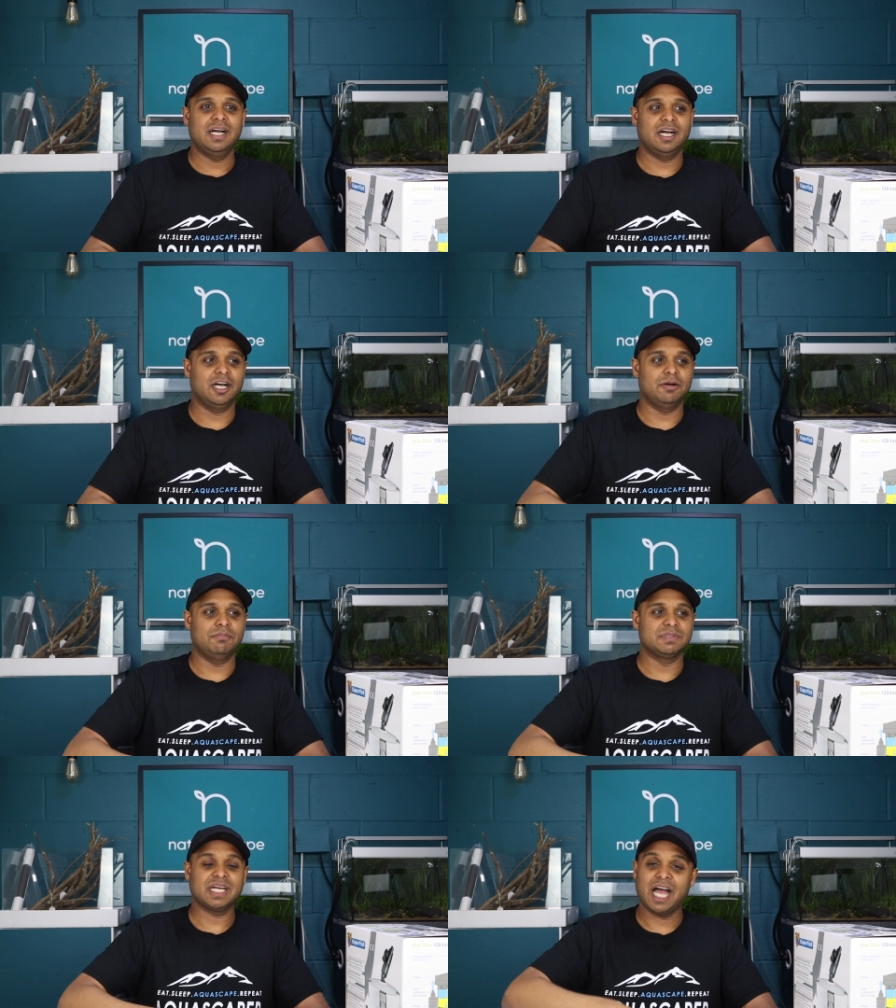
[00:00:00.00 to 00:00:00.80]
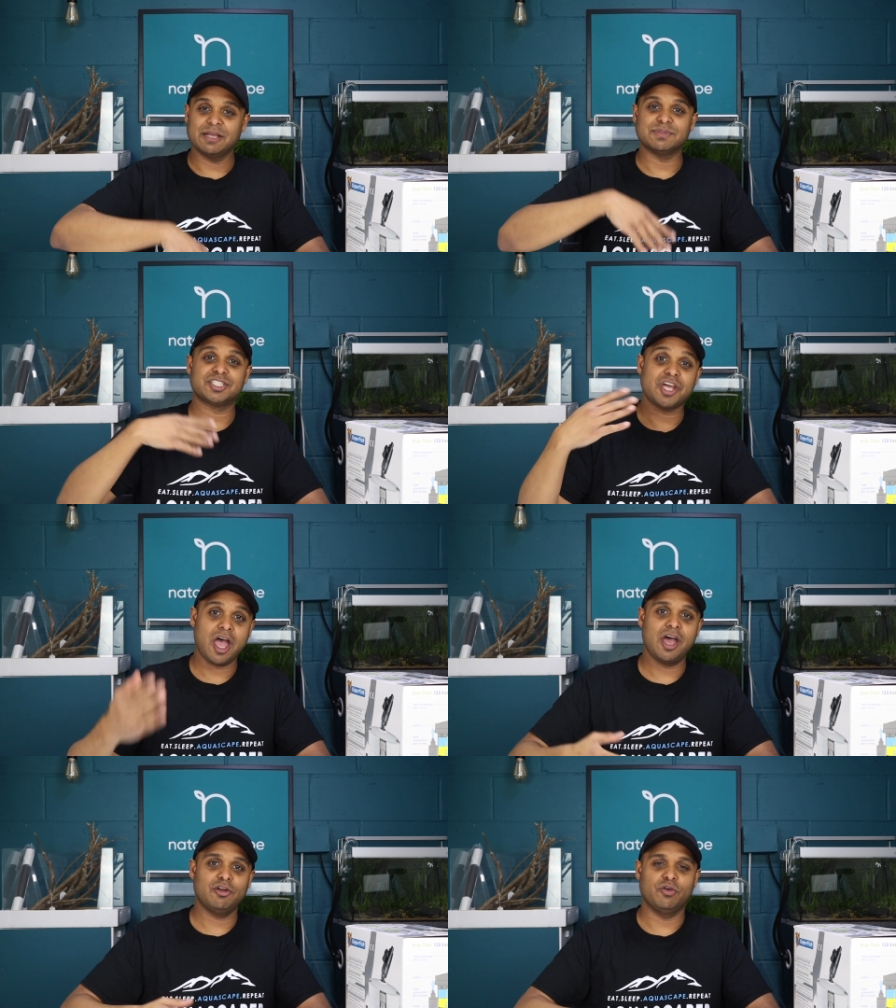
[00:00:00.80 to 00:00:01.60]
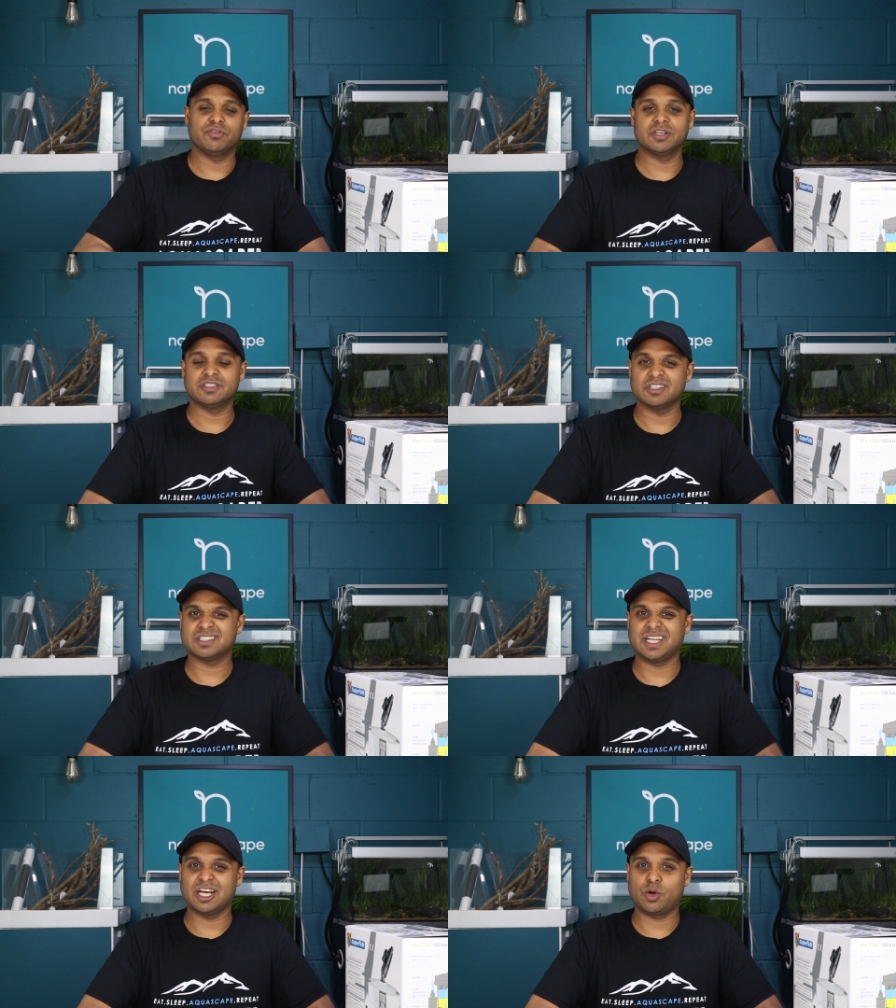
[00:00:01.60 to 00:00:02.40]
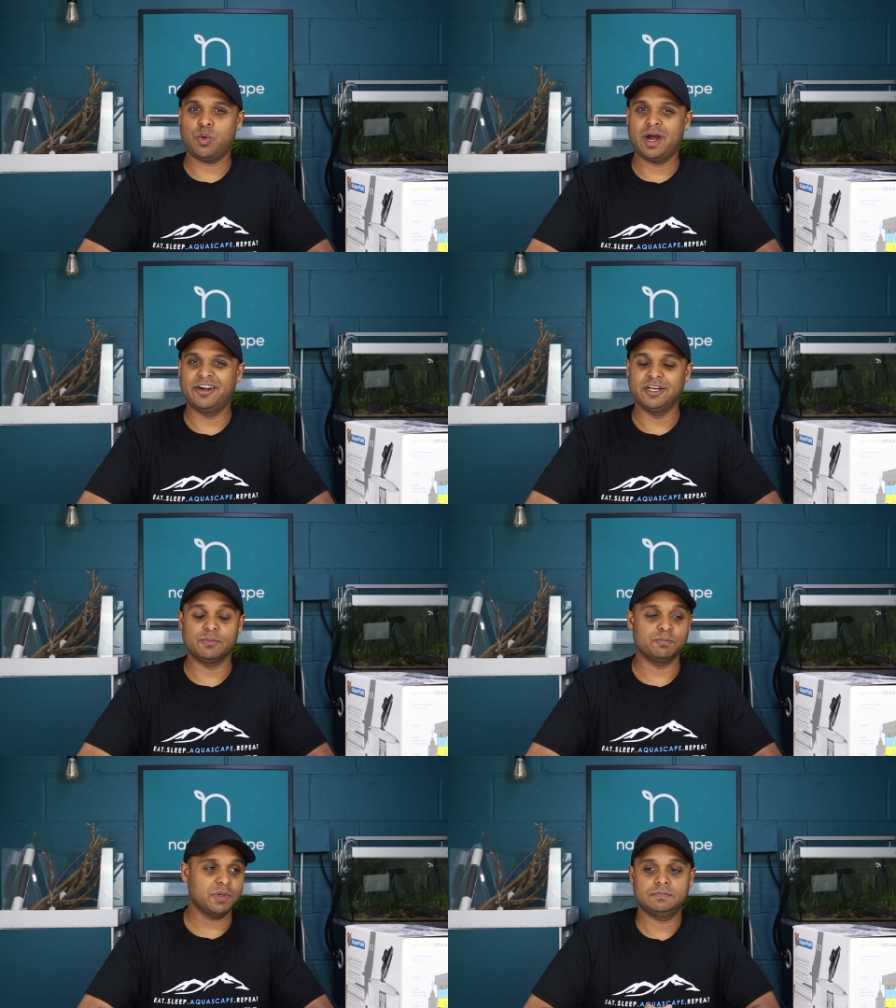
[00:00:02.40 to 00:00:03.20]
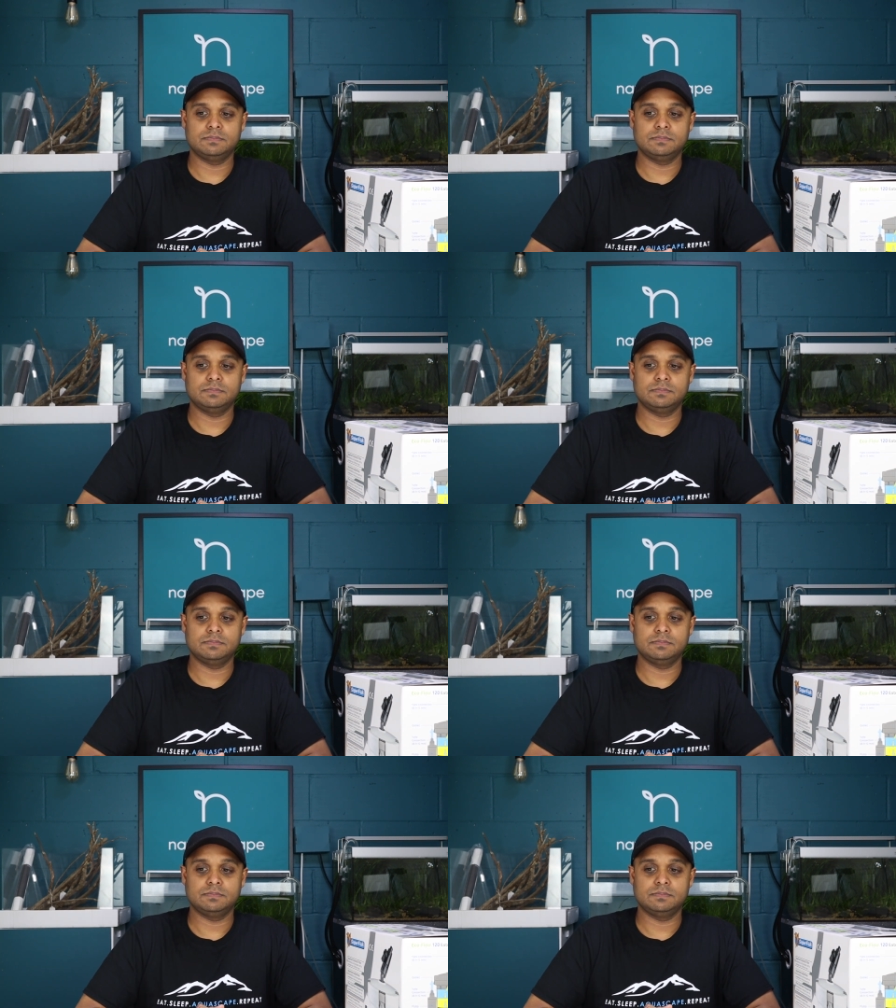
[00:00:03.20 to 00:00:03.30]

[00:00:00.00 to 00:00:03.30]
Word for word: um, times turnover in a Dutch style aquarium